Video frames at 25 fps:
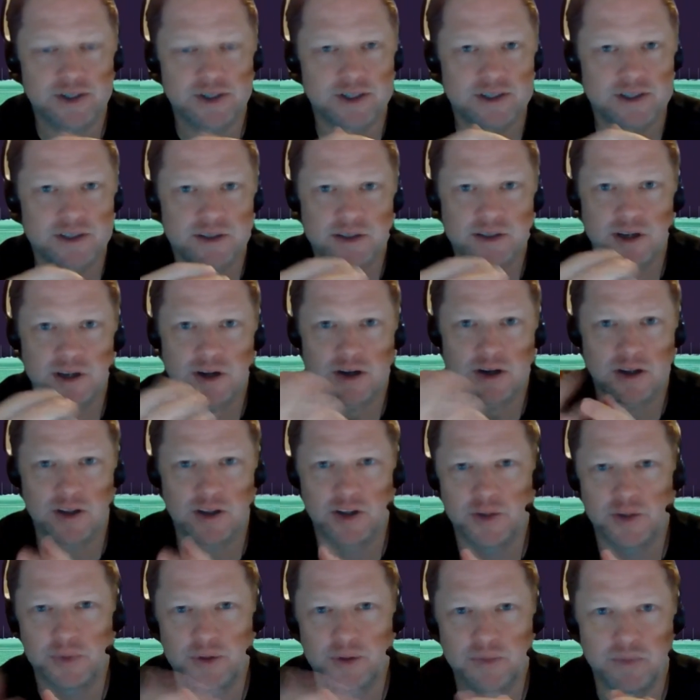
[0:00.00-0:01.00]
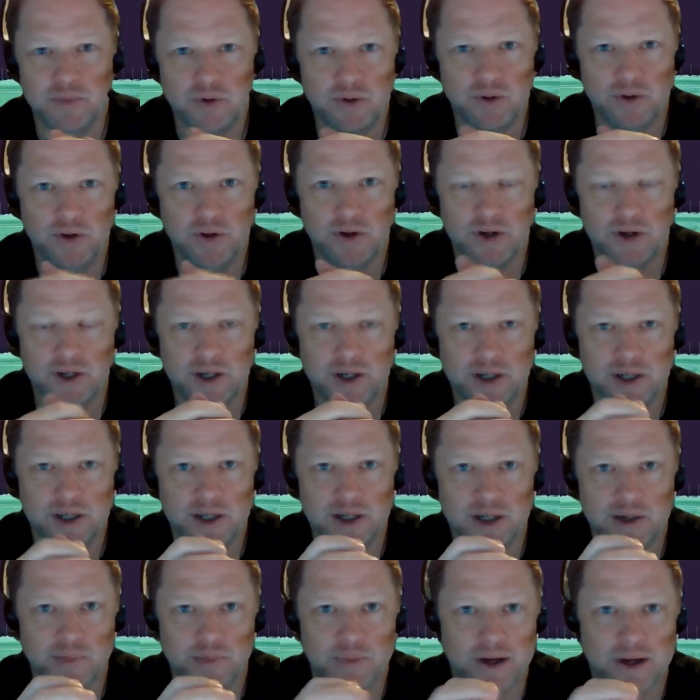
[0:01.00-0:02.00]
Let's talk a little bit more
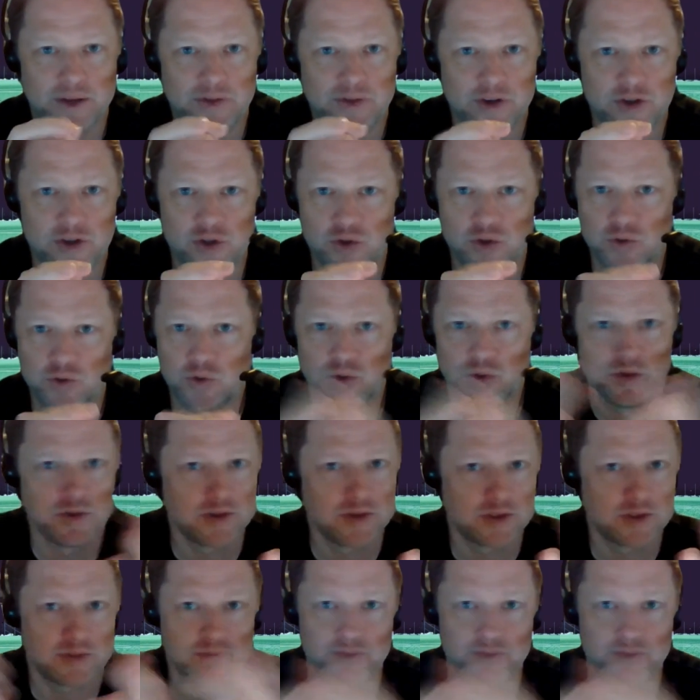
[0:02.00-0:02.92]
about the schools.